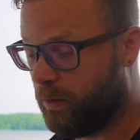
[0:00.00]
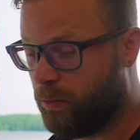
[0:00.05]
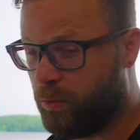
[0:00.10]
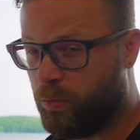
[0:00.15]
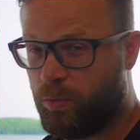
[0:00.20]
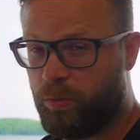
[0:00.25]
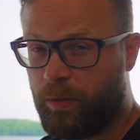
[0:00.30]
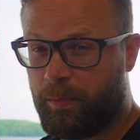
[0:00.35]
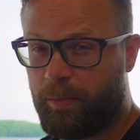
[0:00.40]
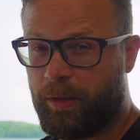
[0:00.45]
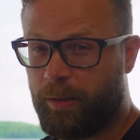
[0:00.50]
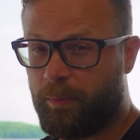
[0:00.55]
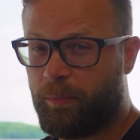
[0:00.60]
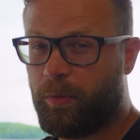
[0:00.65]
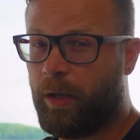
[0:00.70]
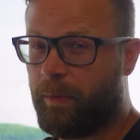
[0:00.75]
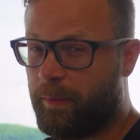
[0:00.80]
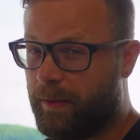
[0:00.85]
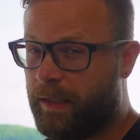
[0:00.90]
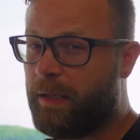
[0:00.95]
Oh, I'm going to
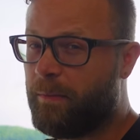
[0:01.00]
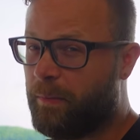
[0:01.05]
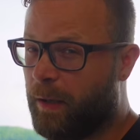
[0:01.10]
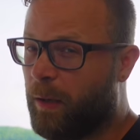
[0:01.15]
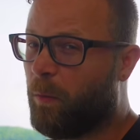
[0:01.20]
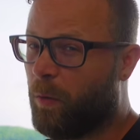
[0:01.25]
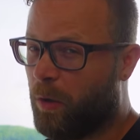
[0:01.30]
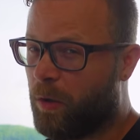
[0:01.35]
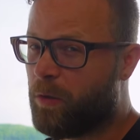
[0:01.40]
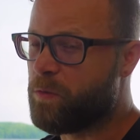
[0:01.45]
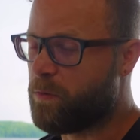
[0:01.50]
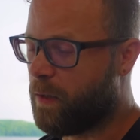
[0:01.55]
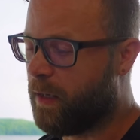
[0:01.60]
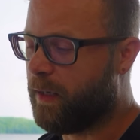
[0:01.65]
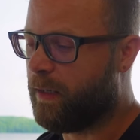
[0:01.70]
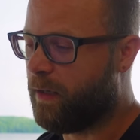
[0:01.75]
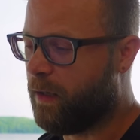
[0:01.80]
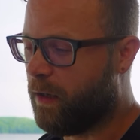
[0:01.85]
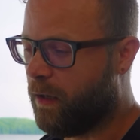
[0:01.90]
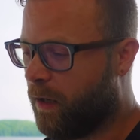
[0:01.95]
probably eat my words
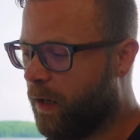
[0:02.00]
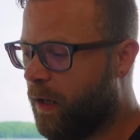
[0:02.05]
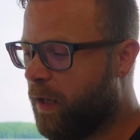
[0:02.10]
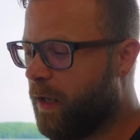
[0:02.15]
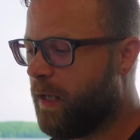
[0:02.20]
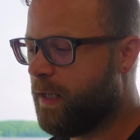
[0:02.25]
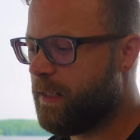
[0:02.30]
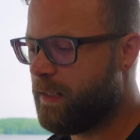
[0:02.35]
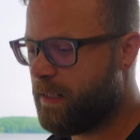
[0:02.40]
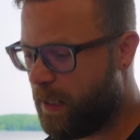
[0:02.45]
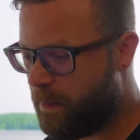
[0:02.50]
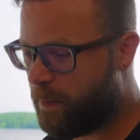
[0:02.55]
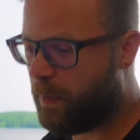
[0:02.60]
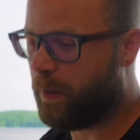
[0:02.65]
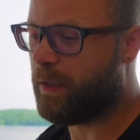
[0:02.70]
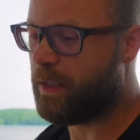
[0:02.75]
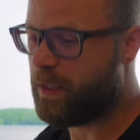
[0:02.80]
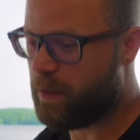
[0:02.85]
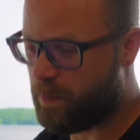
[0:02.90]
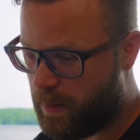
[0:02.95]
right here.
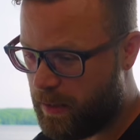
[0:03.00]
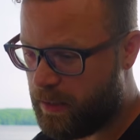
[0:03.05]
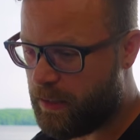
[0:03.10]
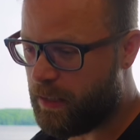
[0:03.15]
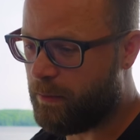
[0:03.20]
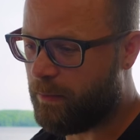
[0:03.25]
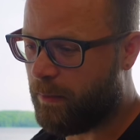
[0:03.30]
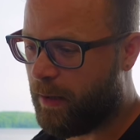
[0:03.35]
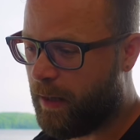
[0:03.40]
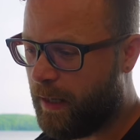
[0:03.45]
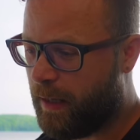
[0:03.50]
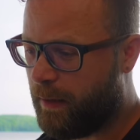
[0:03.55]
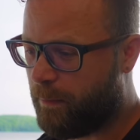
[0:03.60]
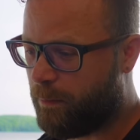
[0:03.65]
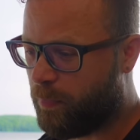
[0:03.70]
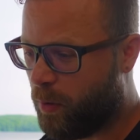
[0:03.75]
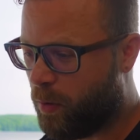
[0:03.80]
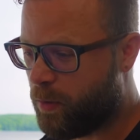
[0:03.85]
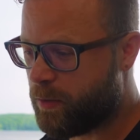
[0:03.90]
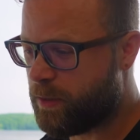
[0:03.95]
Typically speaking, my
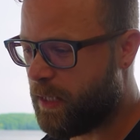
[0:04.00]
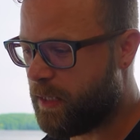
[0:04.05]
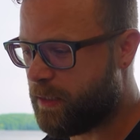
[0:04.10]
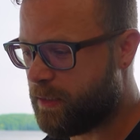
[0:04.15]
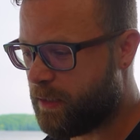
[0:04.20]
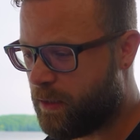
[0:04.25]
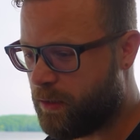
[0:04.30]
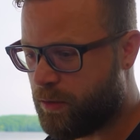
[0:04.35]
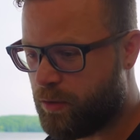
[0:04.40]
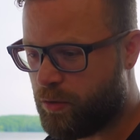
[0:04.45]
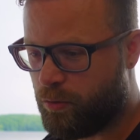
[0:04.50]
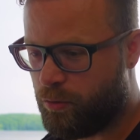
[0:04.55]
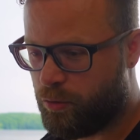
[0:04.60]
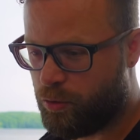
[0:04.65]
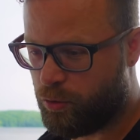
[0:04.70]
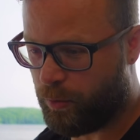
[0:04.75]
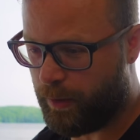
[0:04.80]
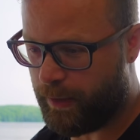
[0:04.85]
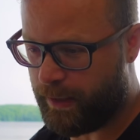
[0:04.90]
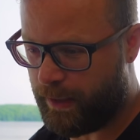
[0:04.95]
process is to
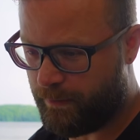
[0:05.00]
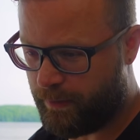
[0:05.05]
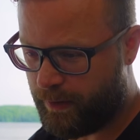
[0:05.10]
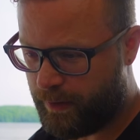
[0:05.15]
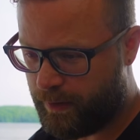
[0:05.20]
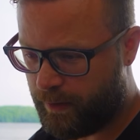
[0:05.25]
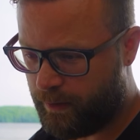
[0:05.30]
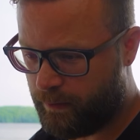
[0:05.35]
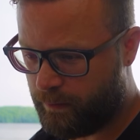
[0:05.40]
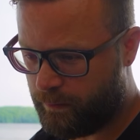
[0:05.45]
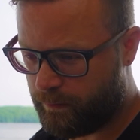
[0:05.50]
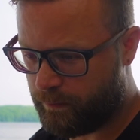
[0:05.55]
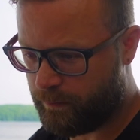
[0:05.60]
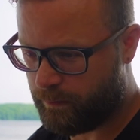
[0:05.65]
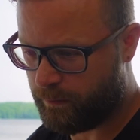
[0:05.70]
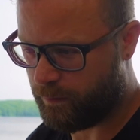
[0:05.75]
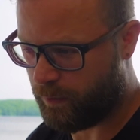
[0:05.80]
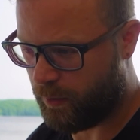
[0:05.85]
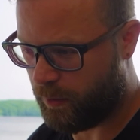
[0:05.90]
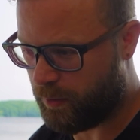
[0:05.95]
join everything
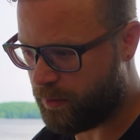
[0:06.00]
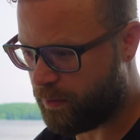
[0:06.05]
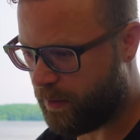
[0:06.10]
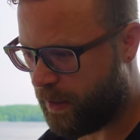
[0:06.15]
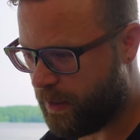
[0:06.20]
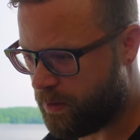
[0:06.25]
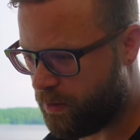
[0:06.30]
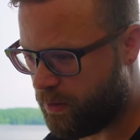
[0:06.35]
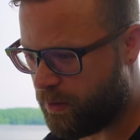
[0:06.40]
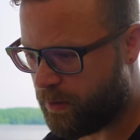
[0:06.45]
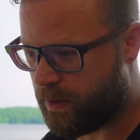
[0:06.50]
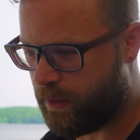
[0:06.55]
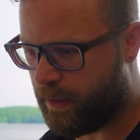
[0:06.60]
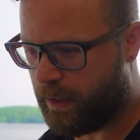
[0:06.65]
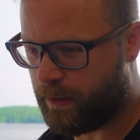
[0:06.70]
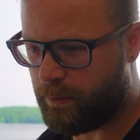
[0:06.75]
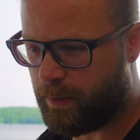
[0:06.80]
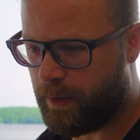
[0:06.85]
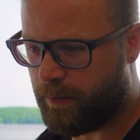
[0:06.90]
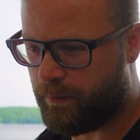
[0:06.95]
first, right? So you
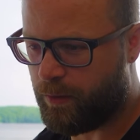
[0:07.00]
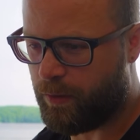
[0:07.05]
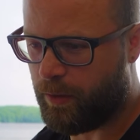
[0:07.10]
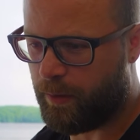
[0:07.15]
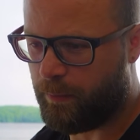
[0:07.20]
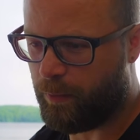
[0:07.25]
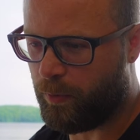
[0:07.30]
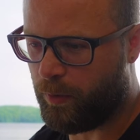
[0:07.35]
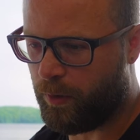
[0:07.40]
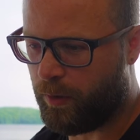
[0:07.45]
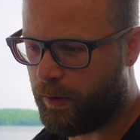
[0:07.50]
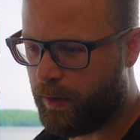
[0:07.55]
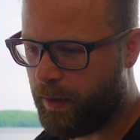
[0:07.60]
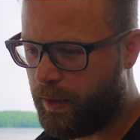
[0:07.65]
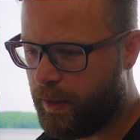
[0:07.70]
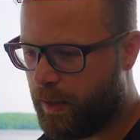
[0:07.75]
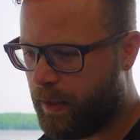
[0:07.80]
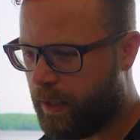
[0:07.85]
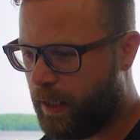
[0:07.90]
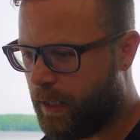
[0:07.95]
select whatever you import.
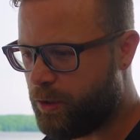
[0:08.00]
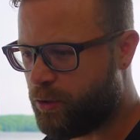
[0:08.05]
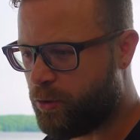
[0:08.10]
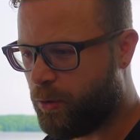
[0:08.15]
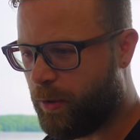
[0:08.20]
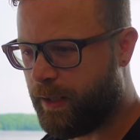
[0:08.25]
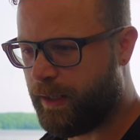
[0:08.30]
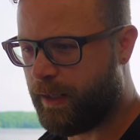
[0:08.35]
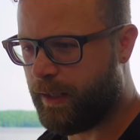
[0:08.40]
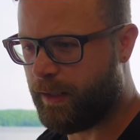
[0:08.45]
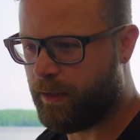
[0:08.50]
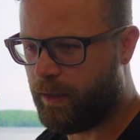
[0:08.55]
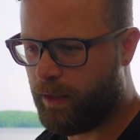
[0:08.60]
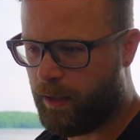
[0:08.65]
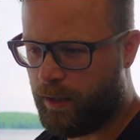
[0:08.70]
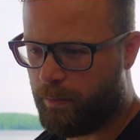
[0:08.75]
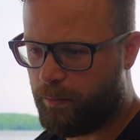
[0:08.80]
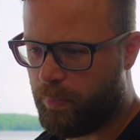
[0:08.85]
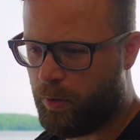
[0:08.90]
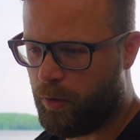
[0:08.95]
I join it.
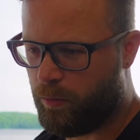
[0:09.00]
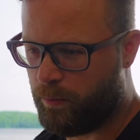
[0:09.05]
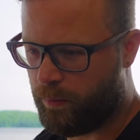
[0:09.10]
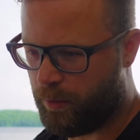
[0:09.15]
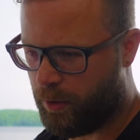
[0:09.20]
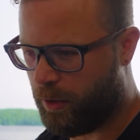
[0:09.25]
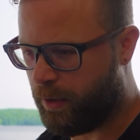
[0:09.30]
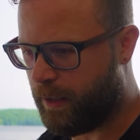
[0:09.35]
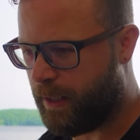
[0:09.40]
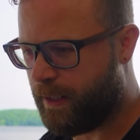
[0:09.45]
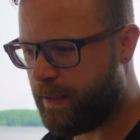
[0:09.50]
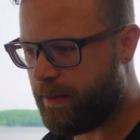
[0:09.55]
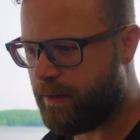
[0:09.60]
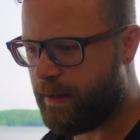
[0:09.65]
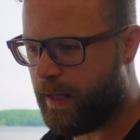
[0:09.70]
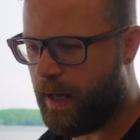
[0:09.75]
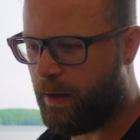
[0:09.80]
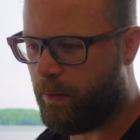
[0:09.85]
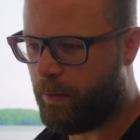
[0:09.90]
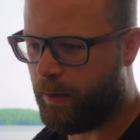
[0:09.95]
Boom, good, I did
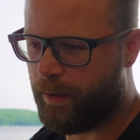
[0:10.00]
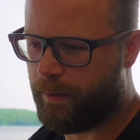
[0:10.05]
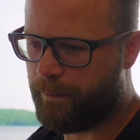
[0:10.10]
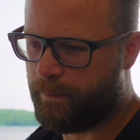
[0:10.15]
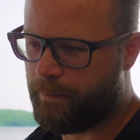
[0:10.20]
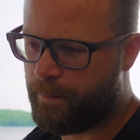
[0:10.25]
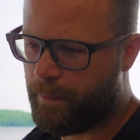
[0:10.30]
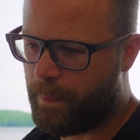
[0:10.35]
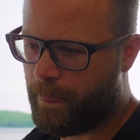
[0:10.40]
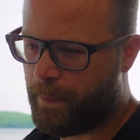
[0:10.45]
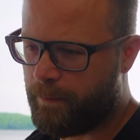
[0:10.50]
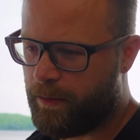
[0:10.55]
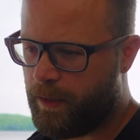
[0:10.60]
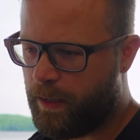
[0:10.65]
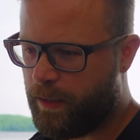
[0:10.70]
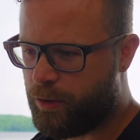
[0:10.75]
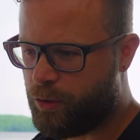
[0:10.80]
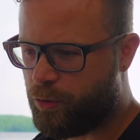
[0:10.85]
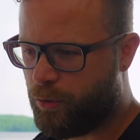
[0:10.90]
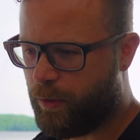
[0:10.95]
that one. You
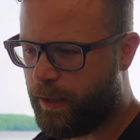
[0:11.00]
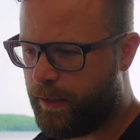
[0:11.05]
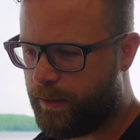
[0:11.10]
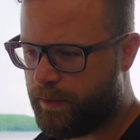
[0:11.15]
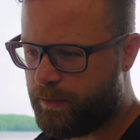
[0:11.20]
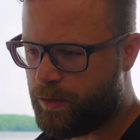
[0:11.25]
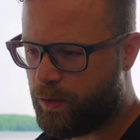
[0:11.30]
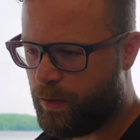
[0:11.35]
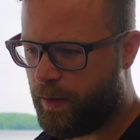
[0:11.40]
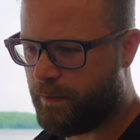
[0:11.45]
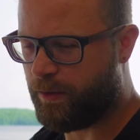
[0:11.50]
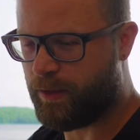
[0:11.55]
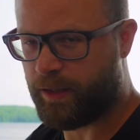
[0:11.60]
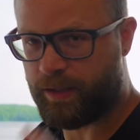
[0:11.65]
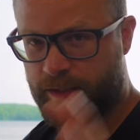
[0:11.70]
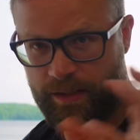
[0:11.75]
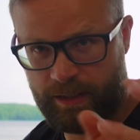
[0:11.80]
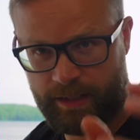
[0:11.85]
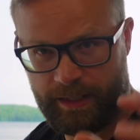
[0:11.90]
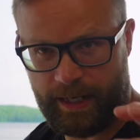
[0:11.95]
hit join, so
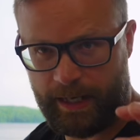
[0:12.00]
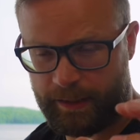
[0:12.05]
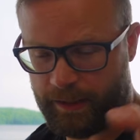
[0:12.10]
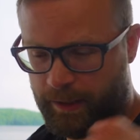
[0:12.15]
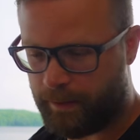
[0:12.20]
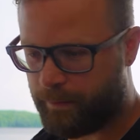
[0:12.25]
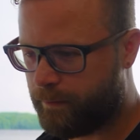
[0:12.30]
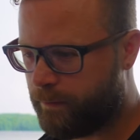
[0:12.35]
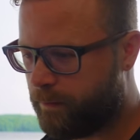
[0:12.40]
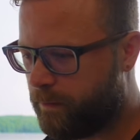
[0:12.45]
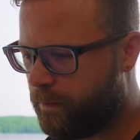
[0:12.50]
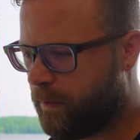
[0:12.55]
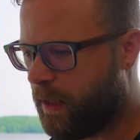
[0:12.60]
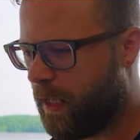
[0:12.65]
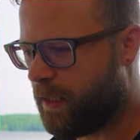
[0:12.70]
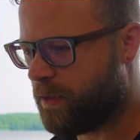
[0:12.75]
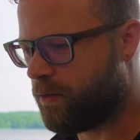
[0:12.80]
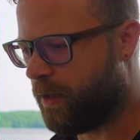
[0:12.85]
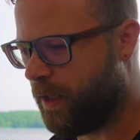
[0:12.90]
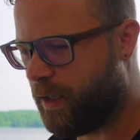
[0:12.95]
everything's connected.
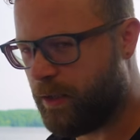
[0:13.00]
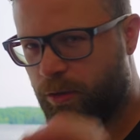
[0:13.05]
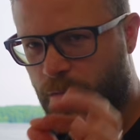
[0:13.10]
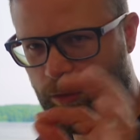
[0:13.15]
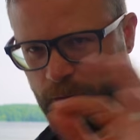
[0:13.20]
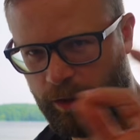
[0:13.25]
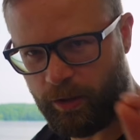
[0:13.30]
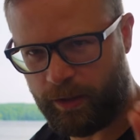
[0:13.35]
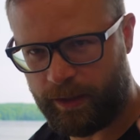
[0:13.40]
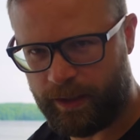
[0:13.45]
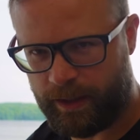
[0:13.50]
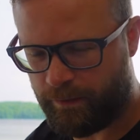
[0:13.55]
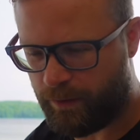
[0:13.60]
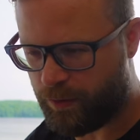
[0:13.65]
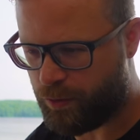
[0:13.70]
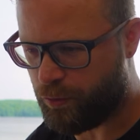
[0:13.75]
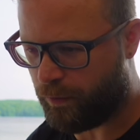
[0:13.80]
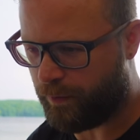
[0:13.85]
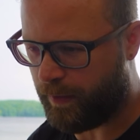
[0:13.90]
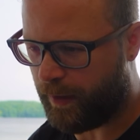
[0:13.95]
That's great. No little
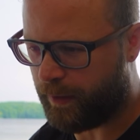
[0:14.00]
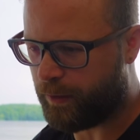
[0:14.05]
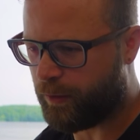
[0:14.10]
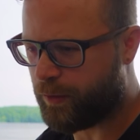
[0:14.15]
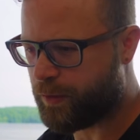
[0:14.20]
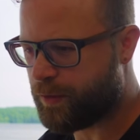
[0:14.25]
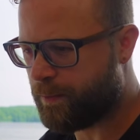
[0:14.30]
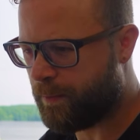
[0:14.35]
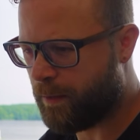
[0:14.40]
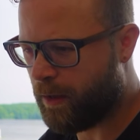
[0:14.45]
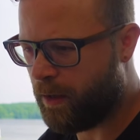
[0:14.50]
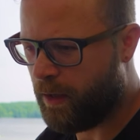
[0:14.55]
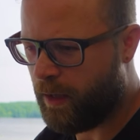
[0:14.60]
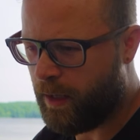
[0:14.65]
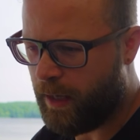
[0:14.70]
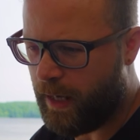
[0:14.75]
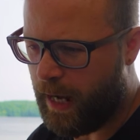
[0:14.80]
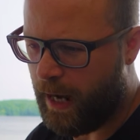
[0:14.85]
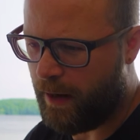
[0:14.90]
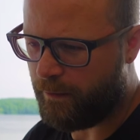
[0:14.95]
individual vectors.
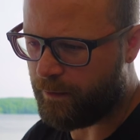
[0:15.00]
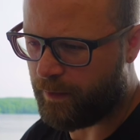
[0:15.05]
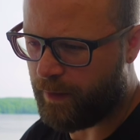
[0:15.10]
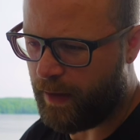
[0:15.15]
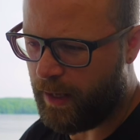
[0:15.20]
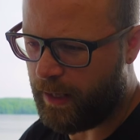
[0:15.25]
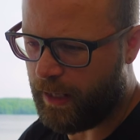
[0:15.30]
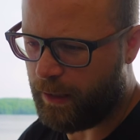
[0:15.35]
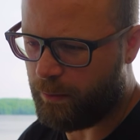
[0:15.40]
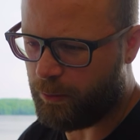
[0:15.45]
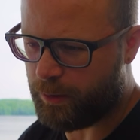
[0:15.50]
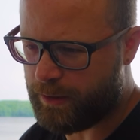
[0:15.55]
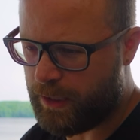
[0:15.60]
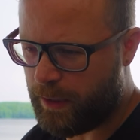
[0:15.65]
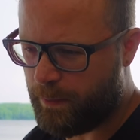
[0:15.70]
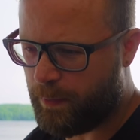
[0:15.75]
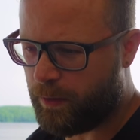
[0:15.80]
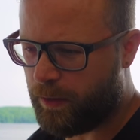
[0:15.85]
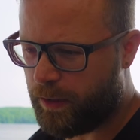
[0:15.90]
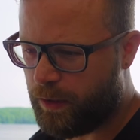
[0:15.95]
After that, I will
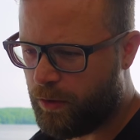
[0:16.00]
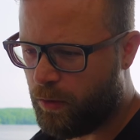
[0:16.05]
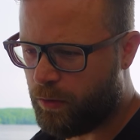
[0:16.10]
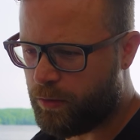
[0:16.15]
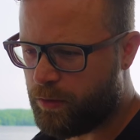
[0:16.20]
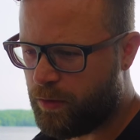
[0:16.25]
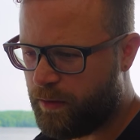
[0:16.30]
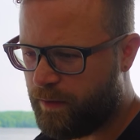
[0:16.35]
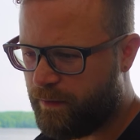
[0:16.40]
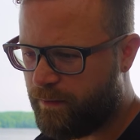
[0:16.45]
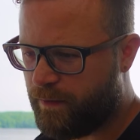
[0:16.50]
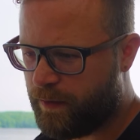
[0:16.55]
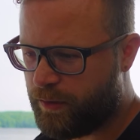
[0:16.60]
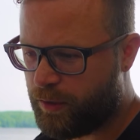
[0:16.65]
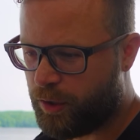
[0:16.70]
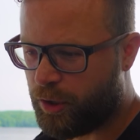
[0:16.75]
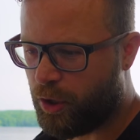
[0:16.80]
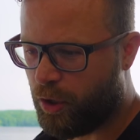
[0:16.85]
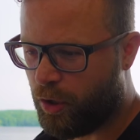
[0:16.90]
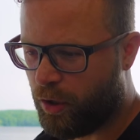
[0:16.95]
typically go to the fit
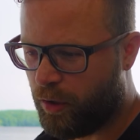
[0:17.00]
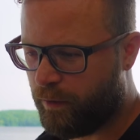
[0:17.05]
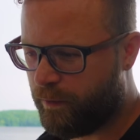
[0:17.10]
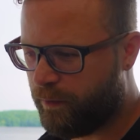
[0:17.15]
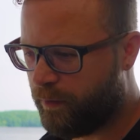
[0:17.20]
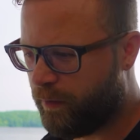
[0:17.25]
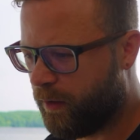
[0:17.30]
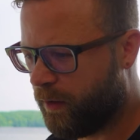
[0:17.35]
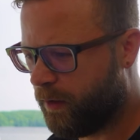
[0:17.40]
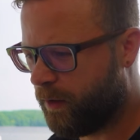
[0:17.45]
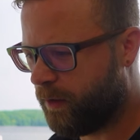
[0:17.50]
to curve.